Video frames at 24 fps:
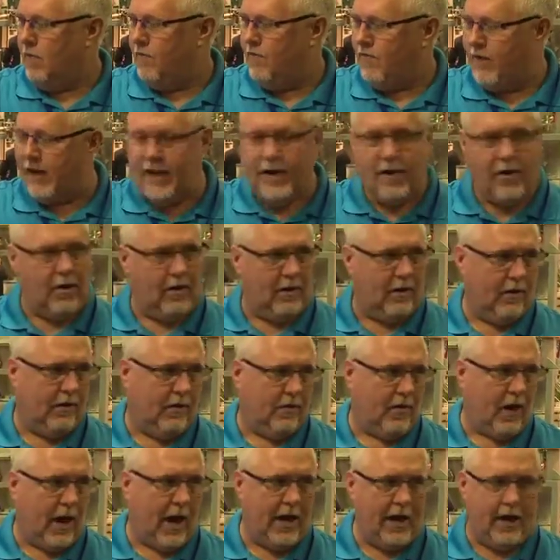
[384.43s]
feeder
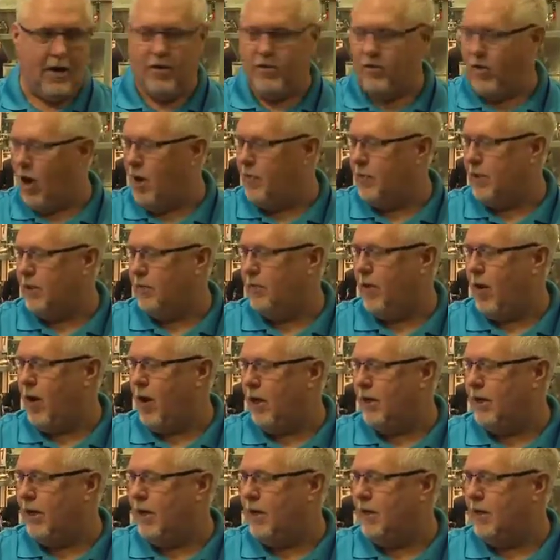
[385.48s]
right here dropping the
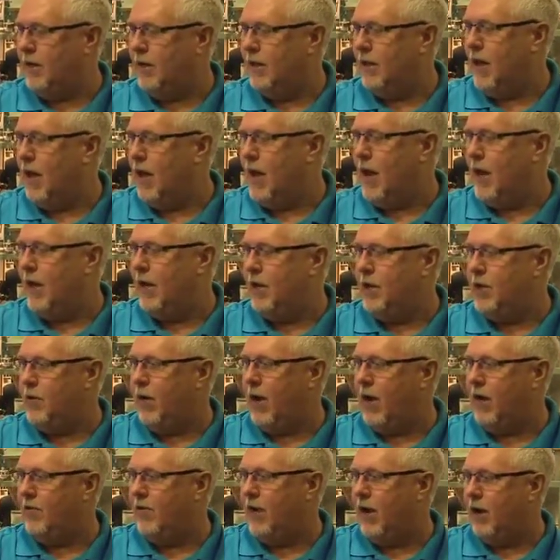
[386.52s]
product into the line and you
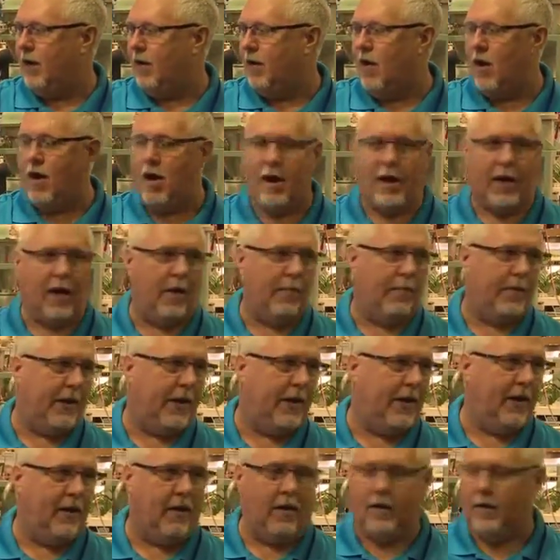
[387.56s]
have an airlock up to
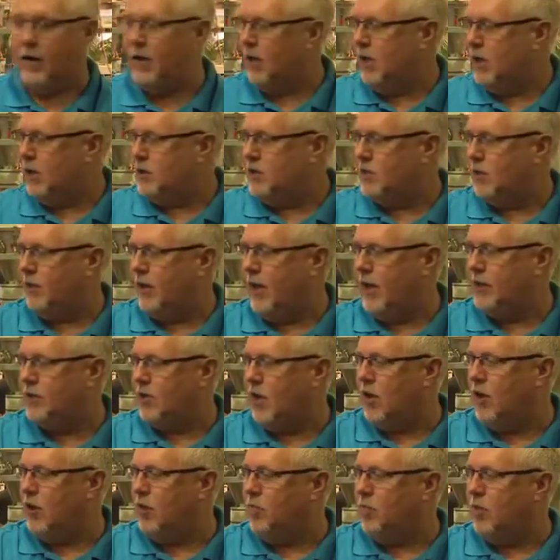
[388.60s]
here so that as
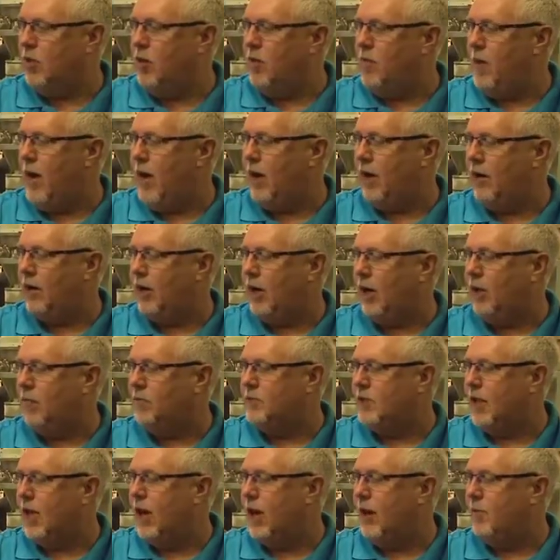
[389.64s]
all the blow by air
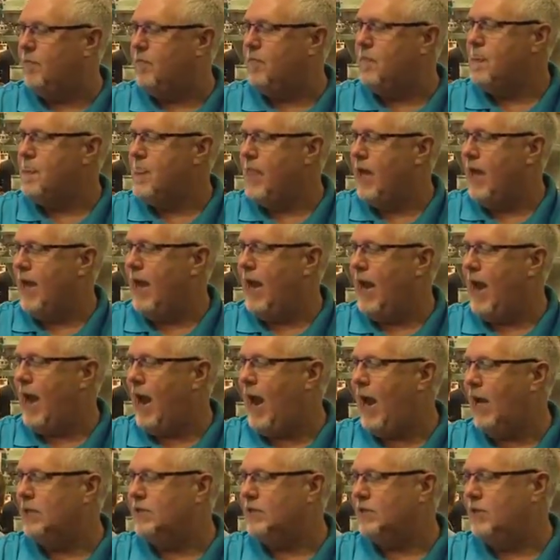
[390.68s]
comes up, it
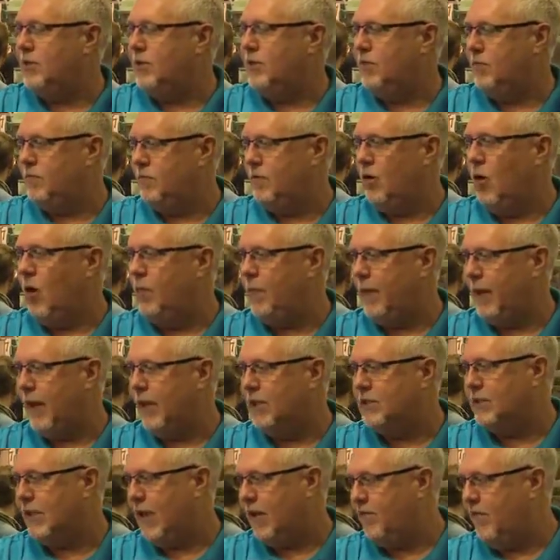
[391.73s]
has to go up
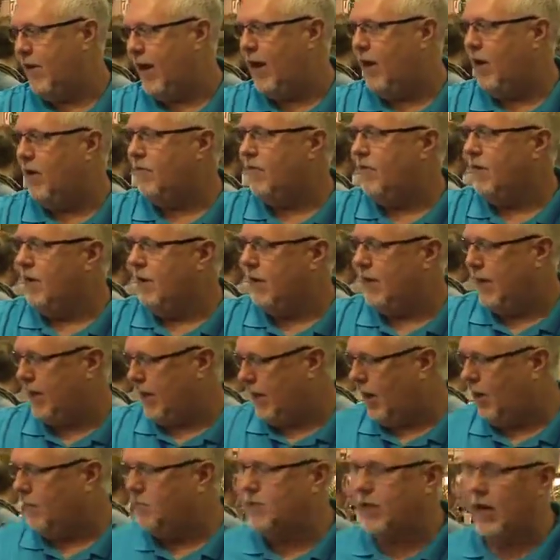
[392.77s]
against that valve
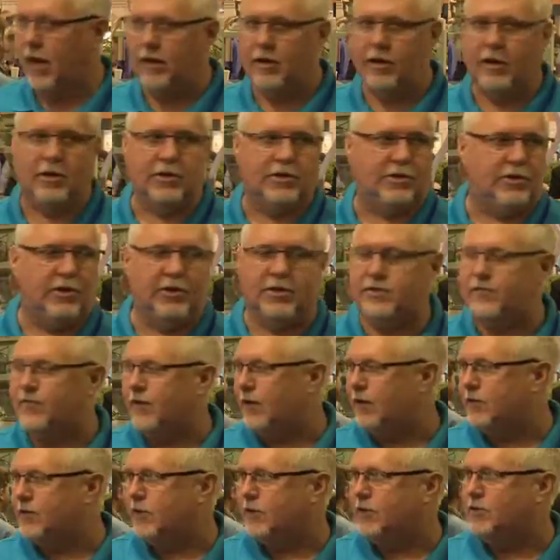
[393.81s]
and comes out and goes through this
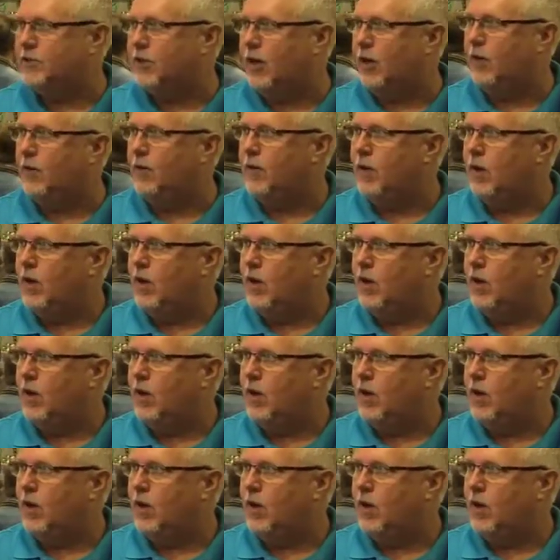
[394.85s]
filter. So